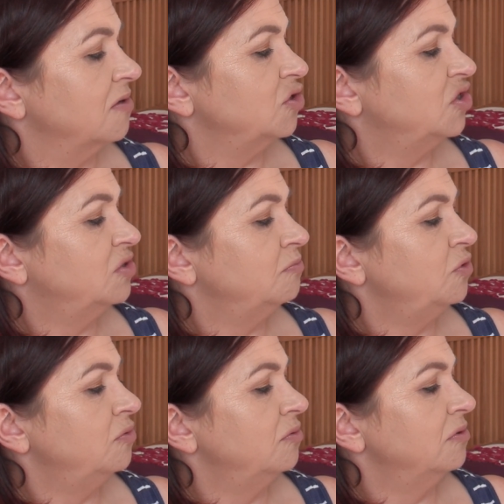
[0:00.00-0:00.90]

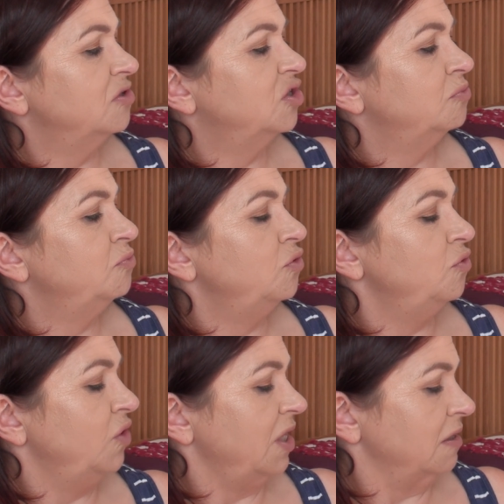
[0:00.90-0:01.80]

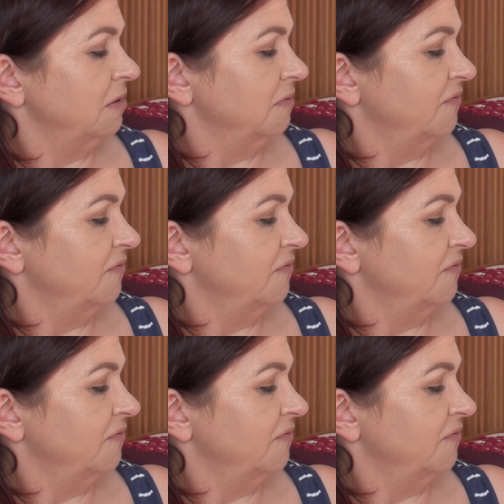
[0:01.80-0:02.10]
smoothing